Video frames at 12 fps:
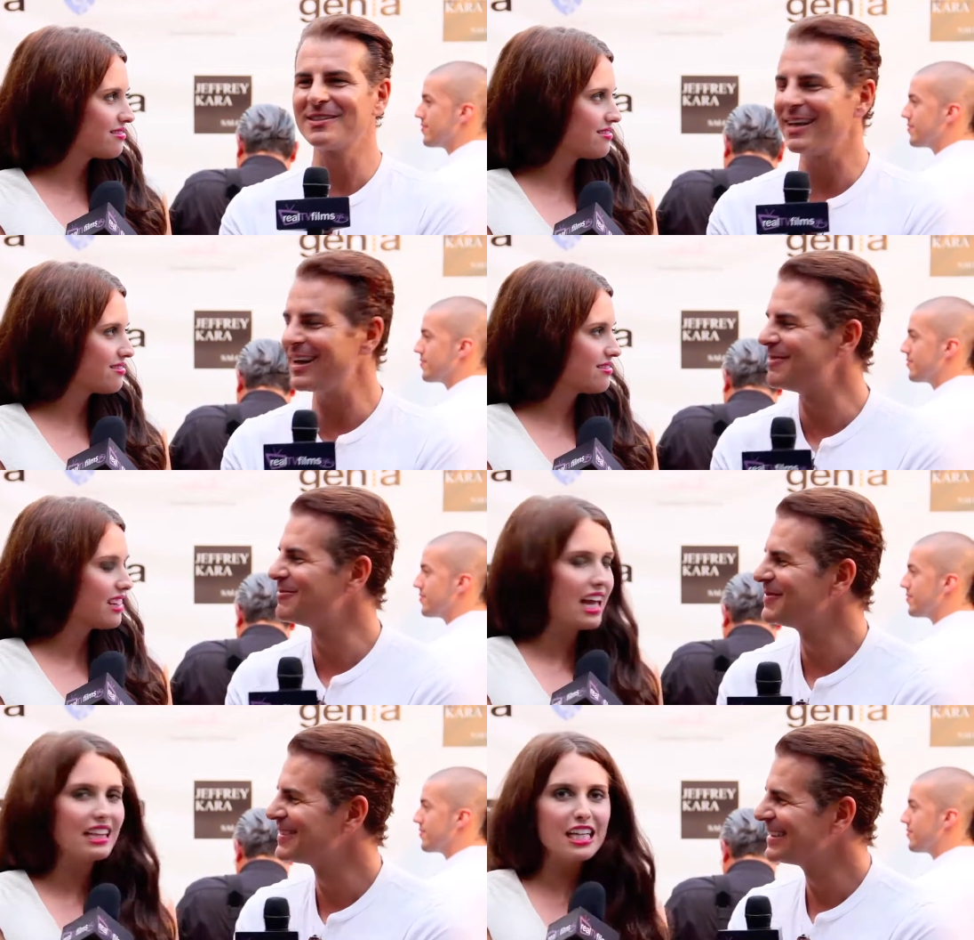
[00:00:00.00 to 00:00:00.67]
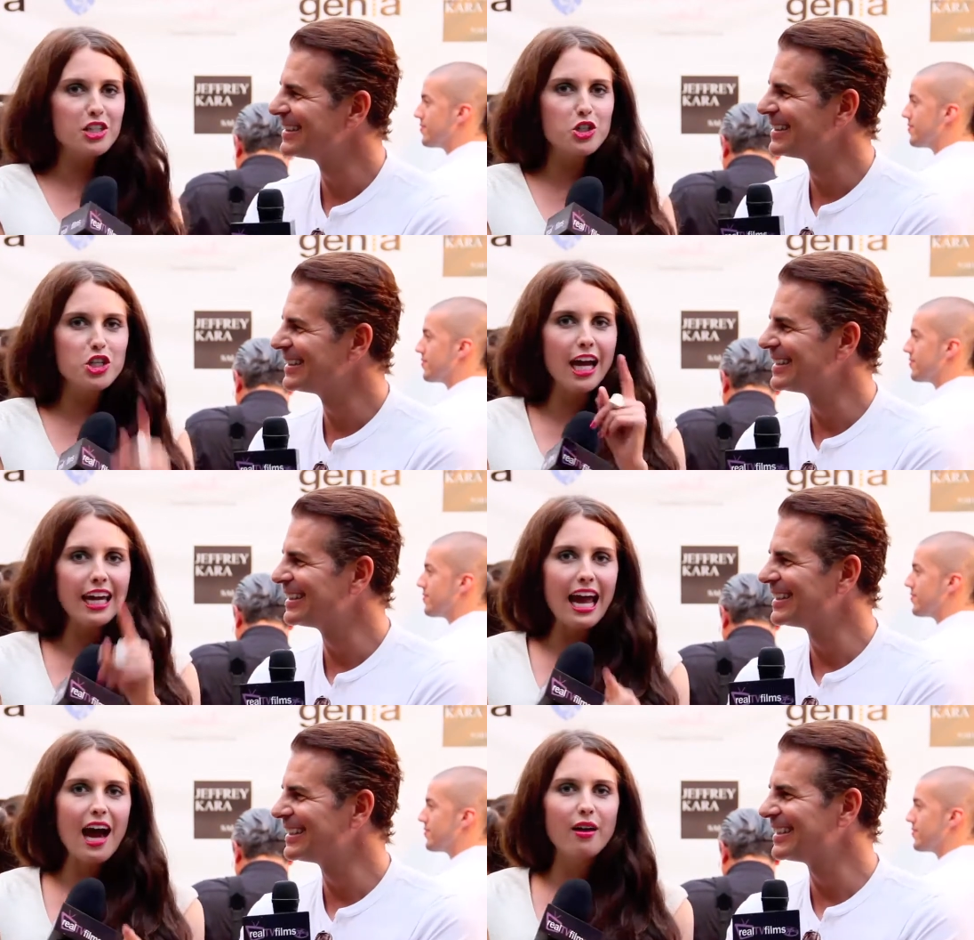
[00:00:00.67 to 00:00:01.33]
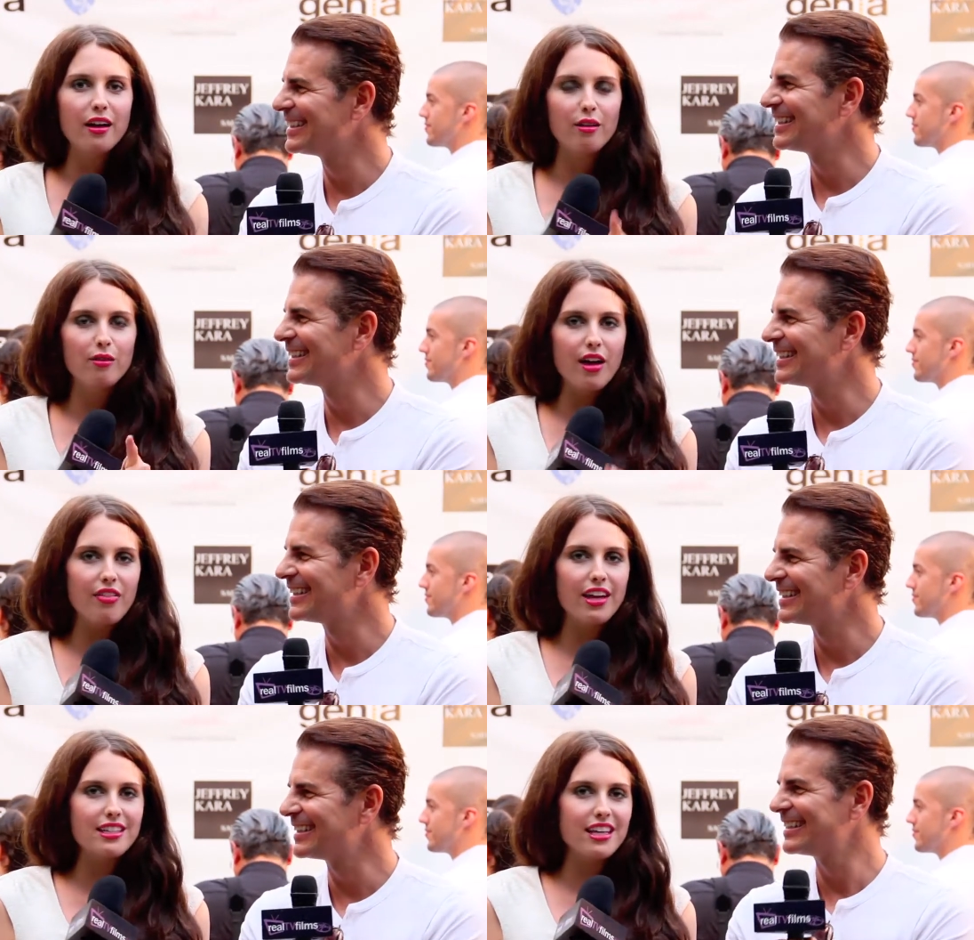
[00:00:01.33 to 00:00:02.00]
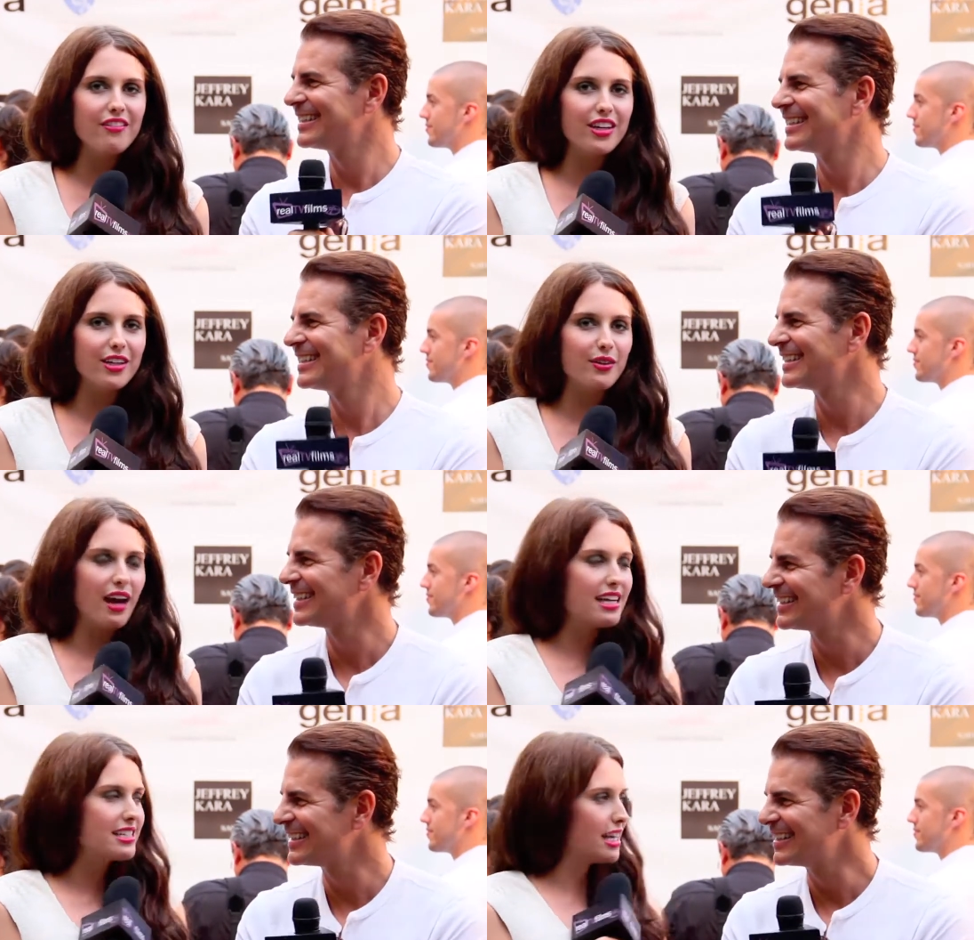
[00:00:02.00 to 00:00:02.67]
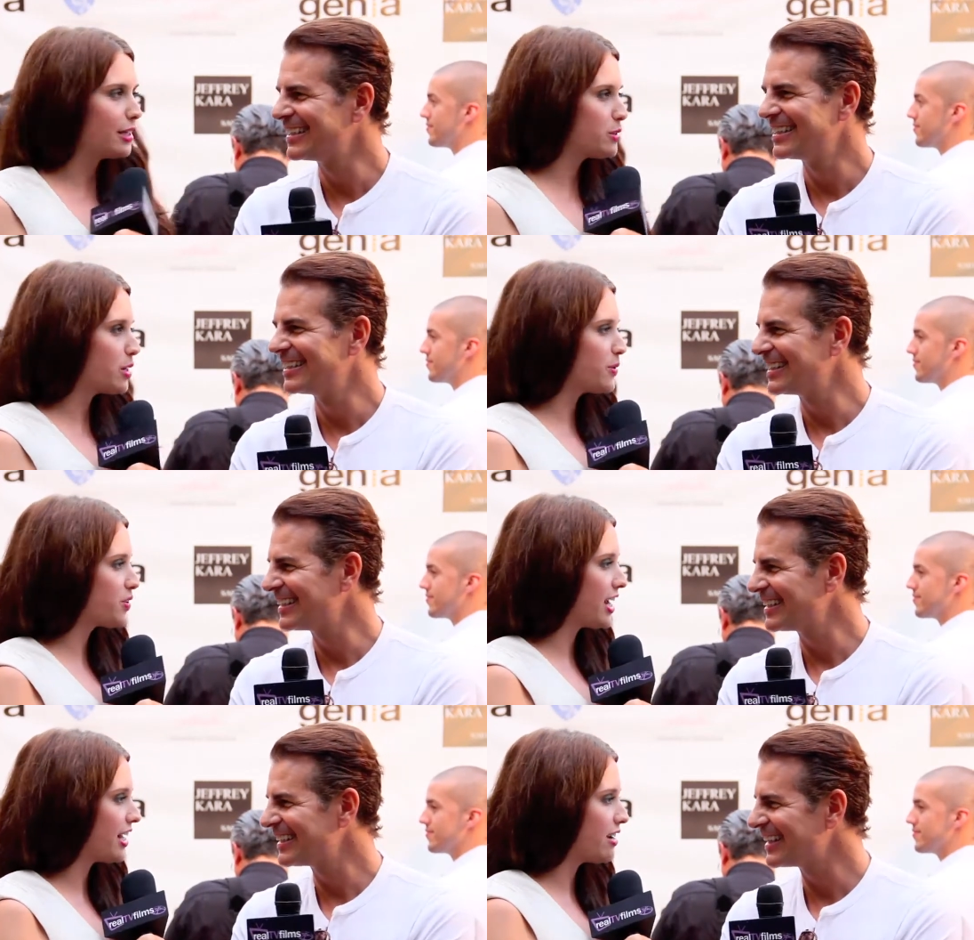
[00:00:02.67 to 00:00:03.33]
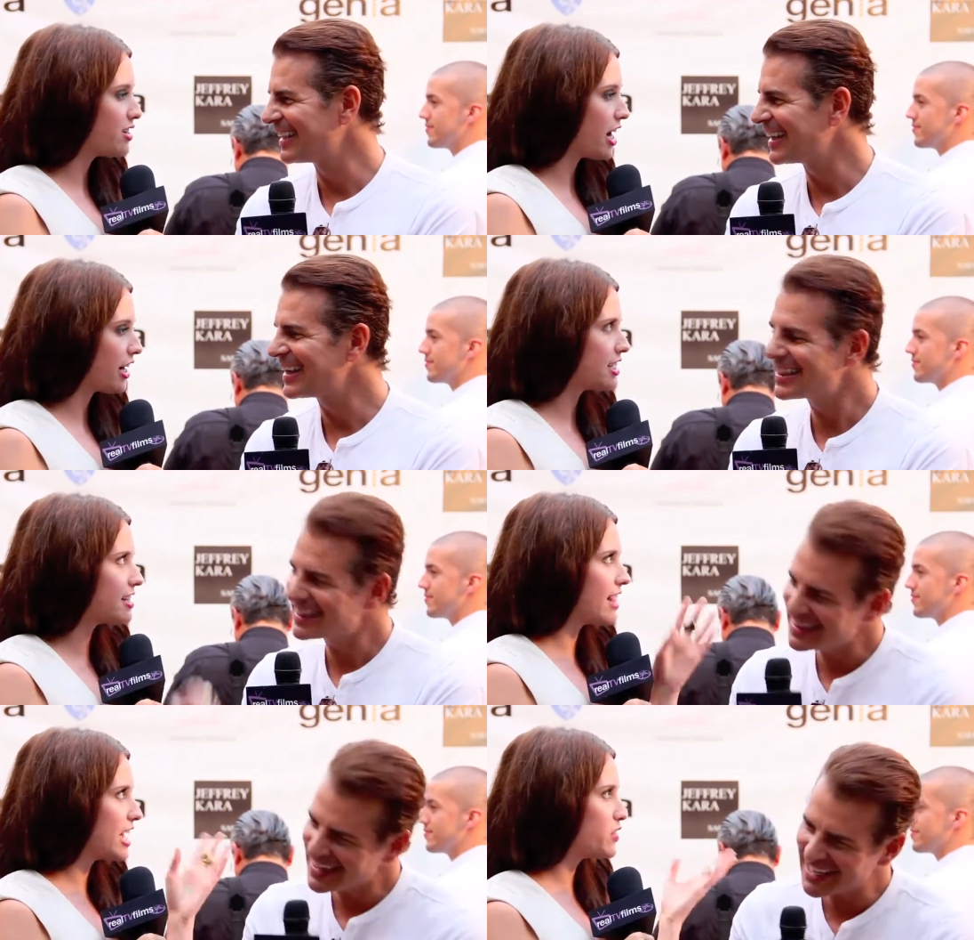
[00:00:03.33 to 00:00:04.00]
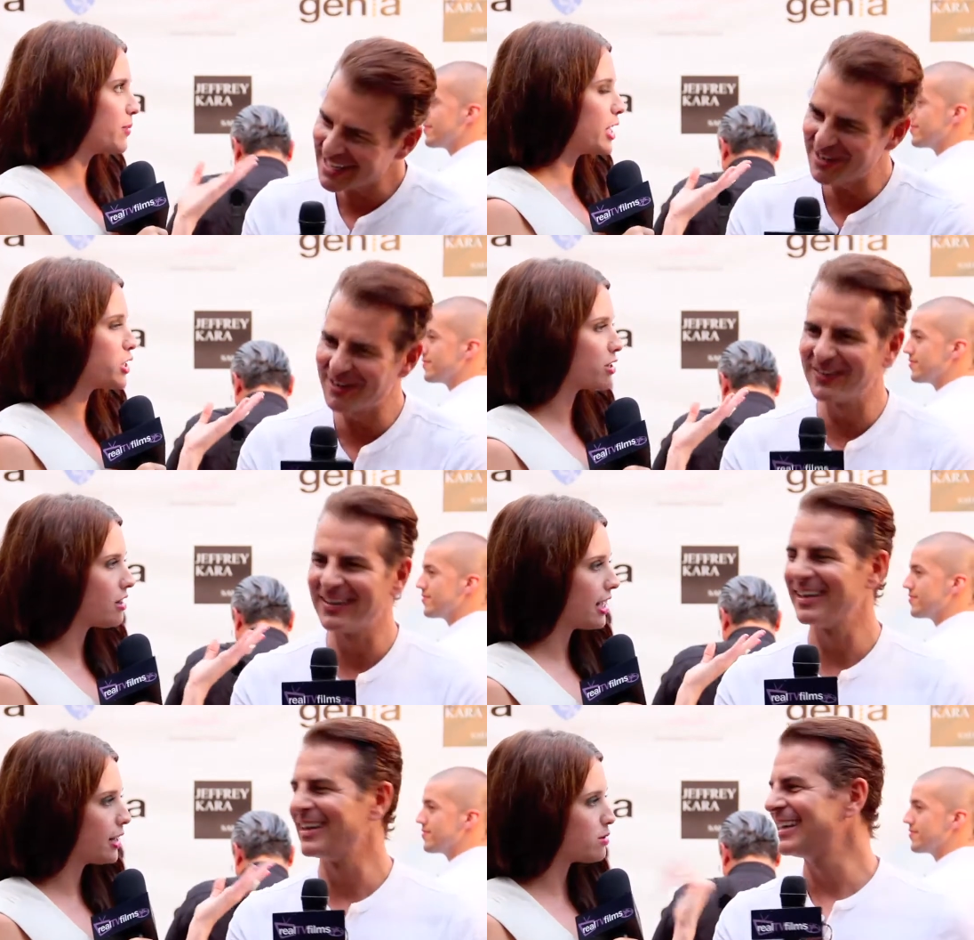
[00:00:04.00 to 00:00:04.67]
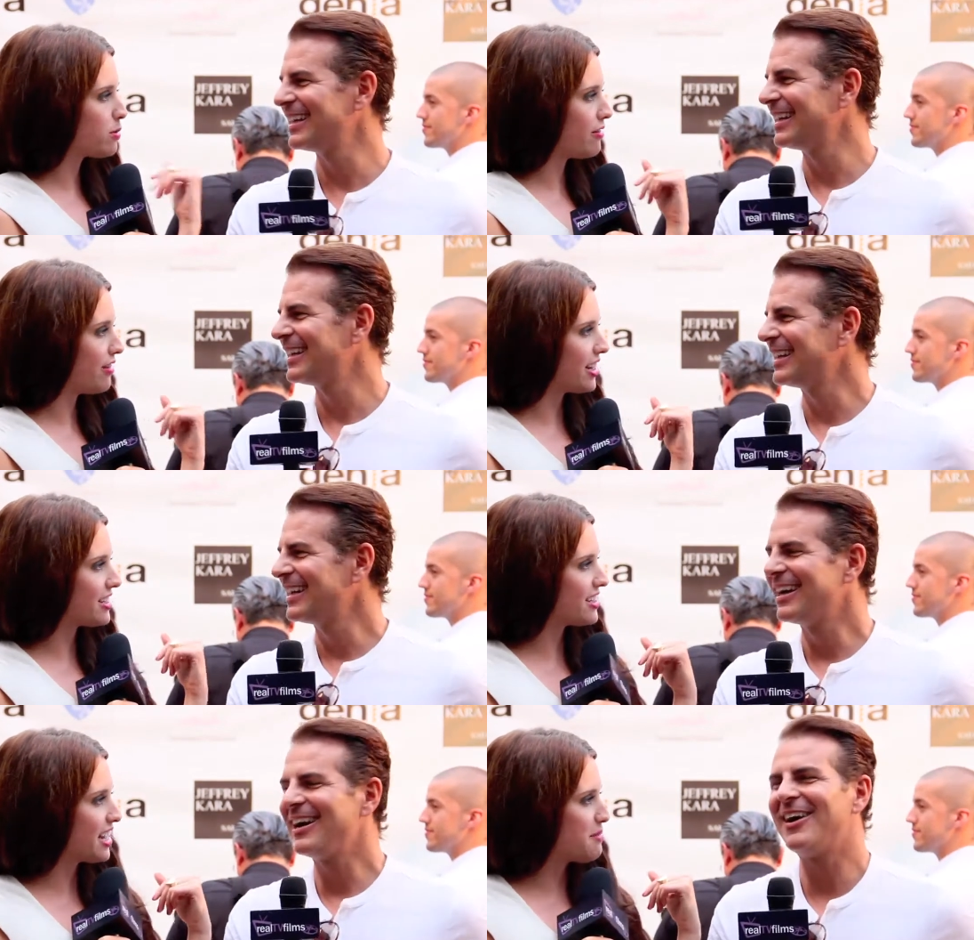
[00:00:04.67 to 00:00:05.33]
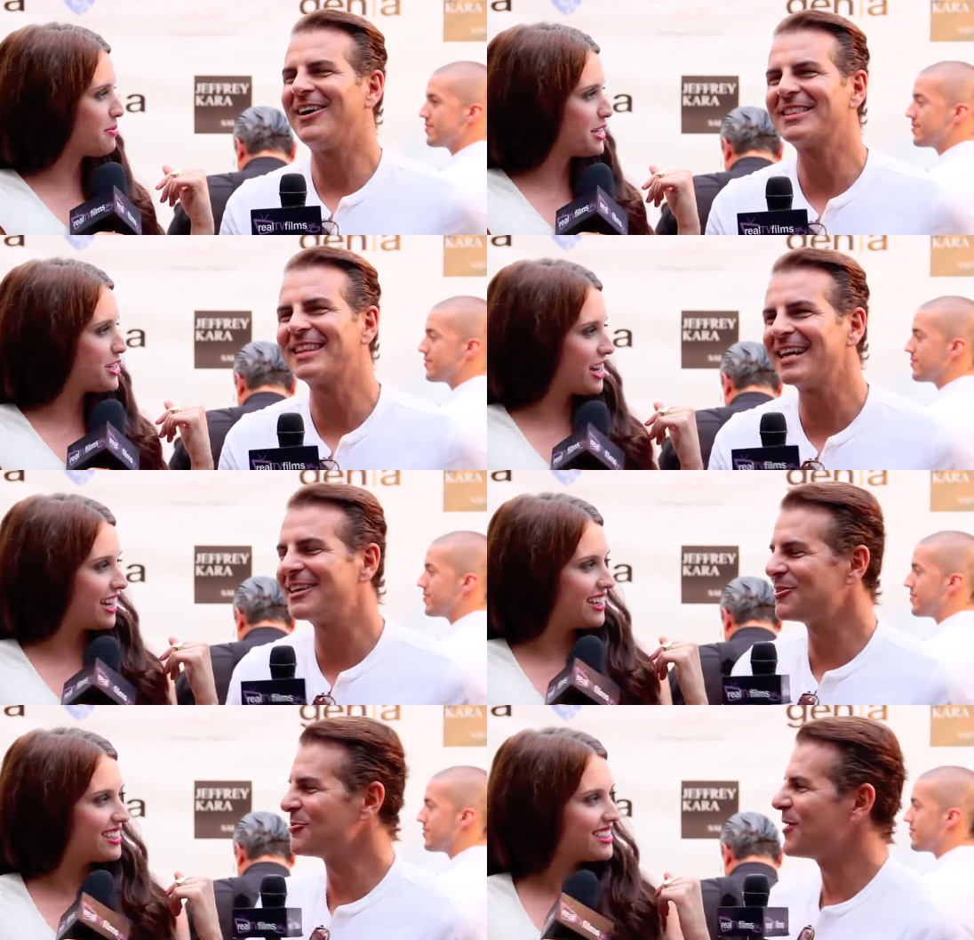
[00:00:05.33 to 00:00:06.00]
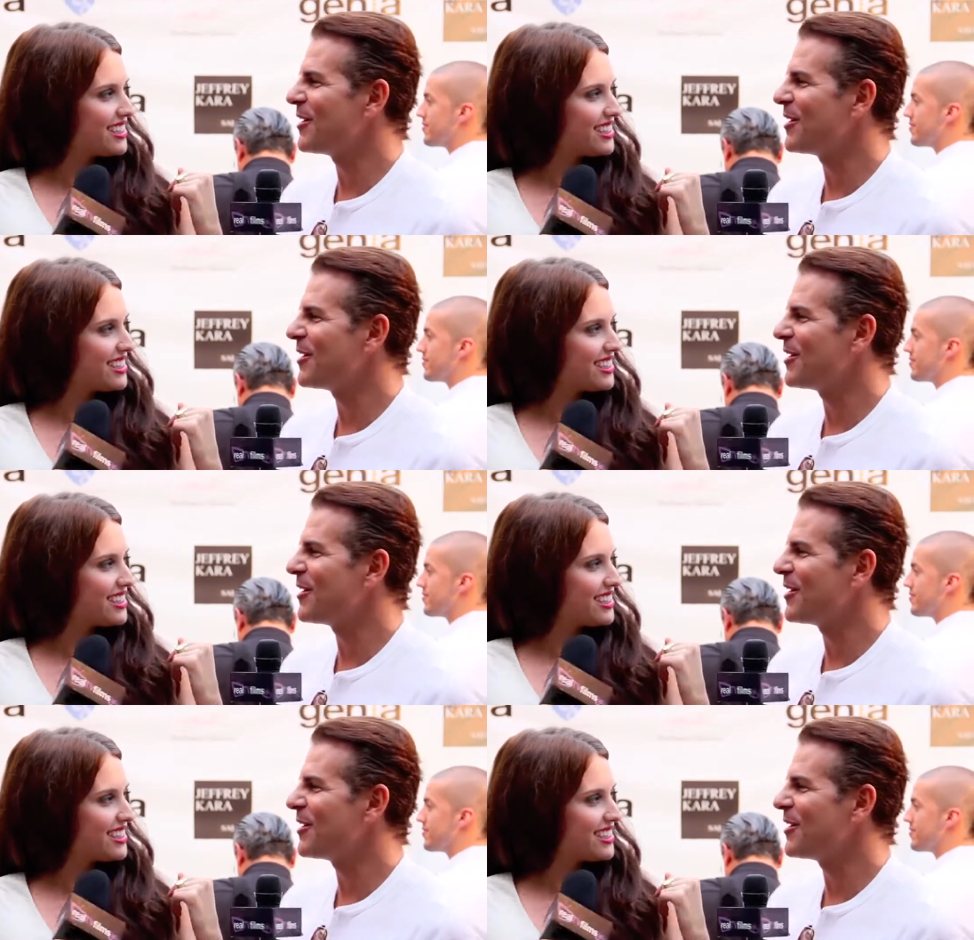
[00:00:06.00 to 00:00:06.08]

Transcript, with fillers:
Speaker 1: time.
Speaker 2: Let's check it out around Thanksgiving, you guys. Thank you so much for hanging out and talking to us, and thanks thank for making you. sure the lighting was perfect. I oh, appreciate thank it. you.